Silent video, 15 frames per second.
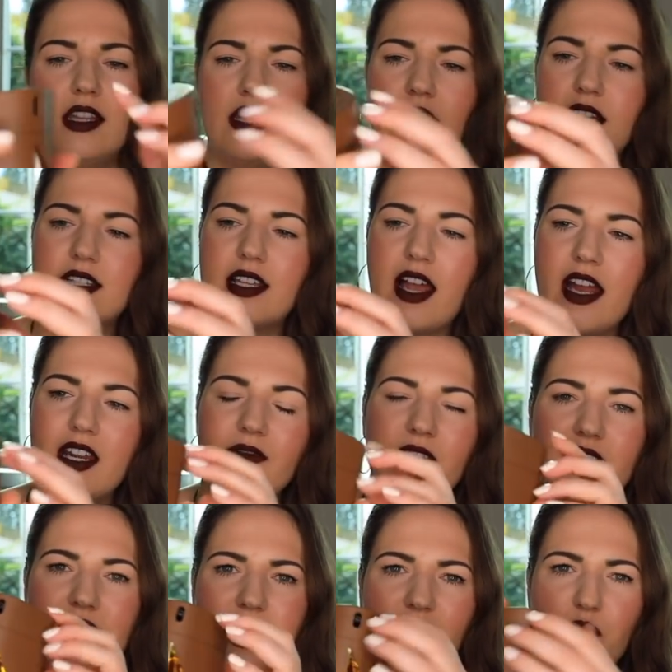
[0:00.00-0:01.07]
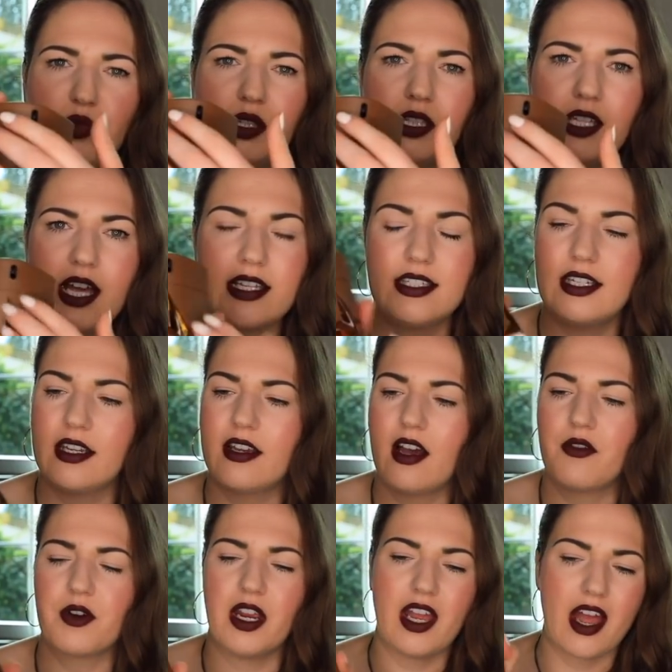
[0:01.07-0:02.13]
it's kind of this like plastic
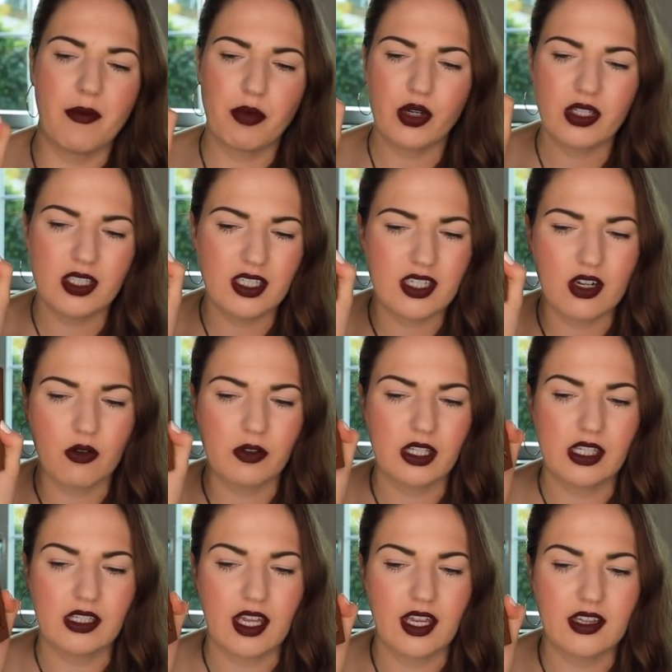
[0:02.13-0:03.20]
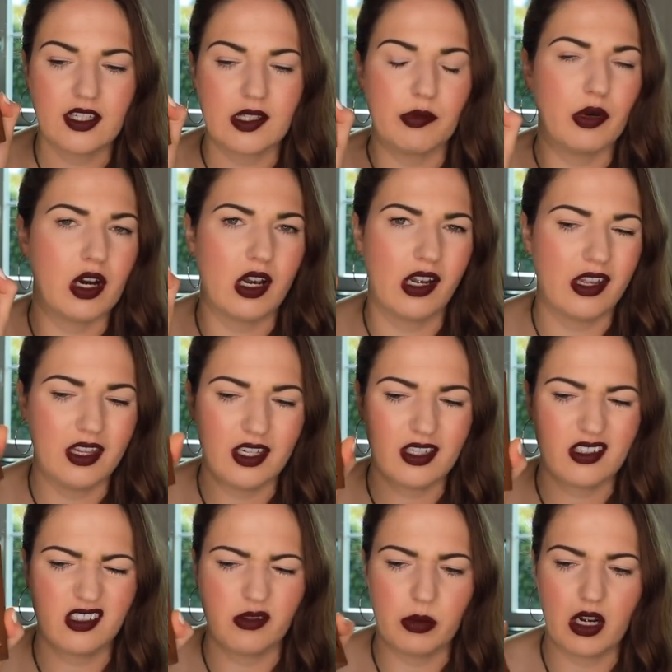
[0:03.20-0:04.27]
covering. I personally don't really like this bottle. I think
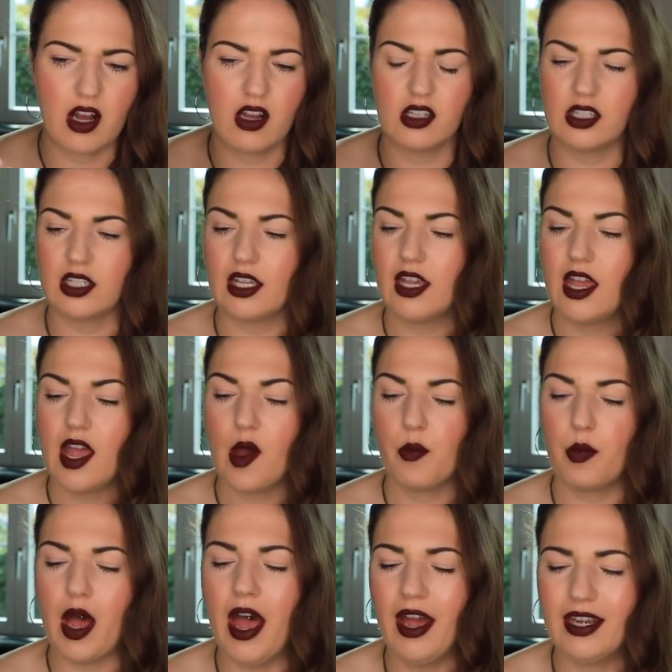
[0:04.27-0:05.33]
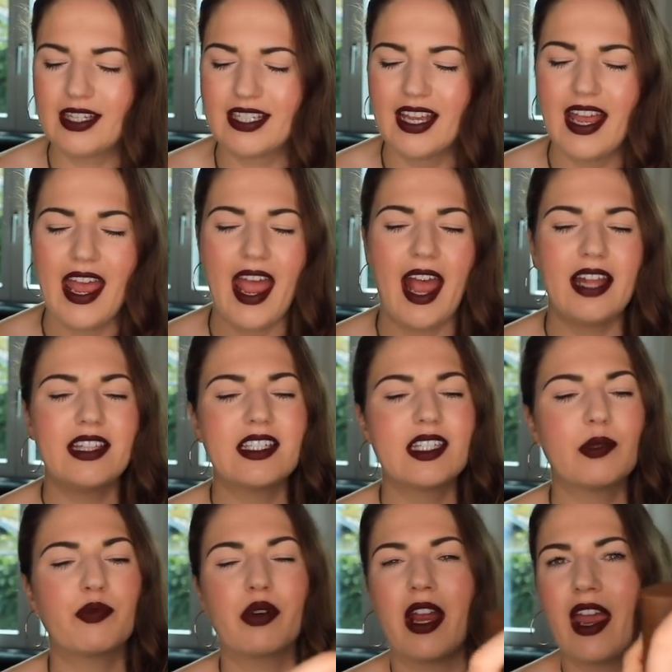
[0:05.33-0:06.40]
it's a little bit ugly, but, and the
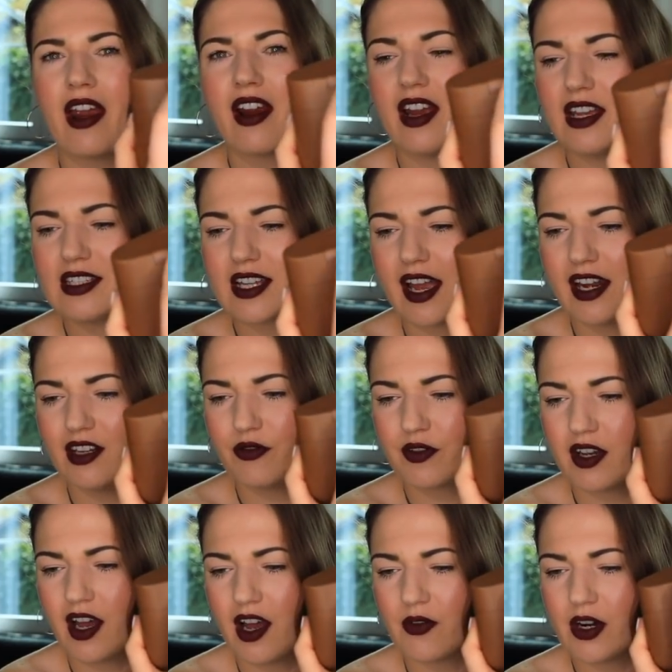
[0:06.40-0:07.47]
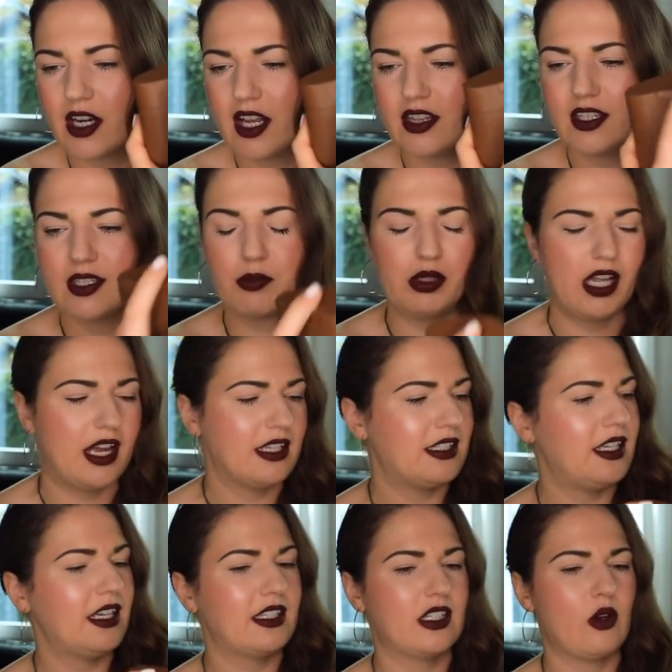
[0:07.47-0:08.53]
sprayer is kind of covered in this
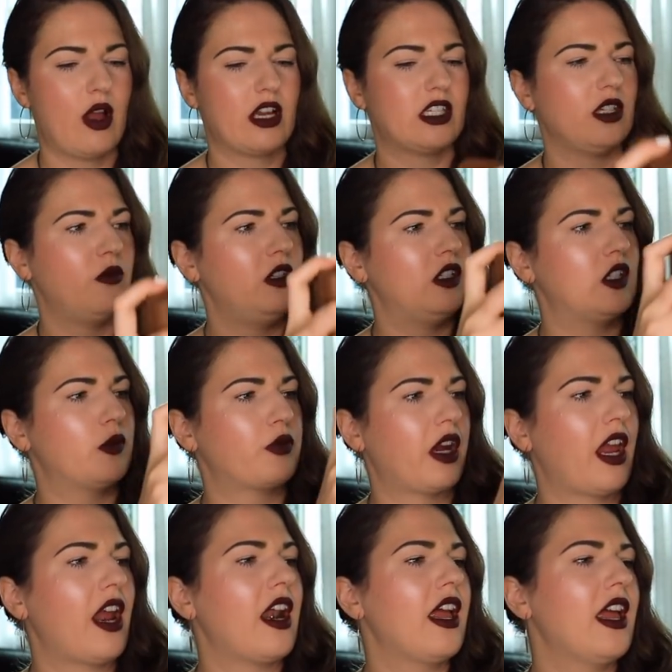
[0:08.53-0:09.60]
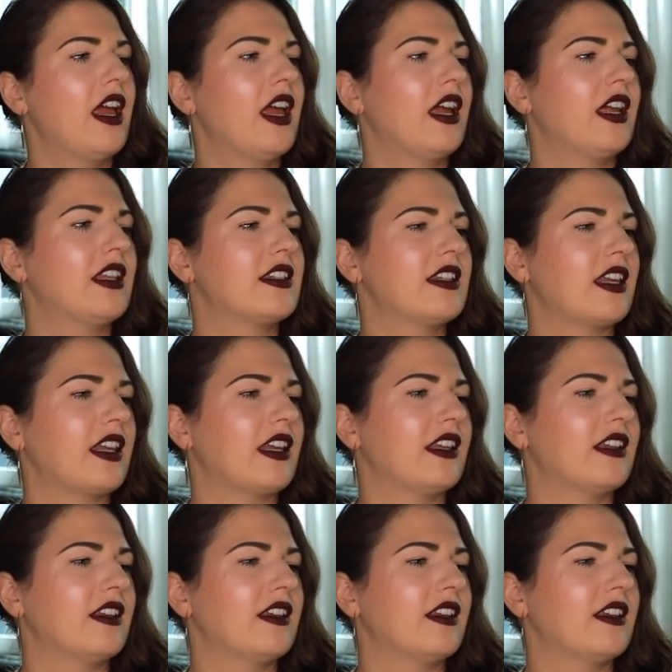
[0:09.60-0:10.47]
plastic. So actually when you spray it, it's like,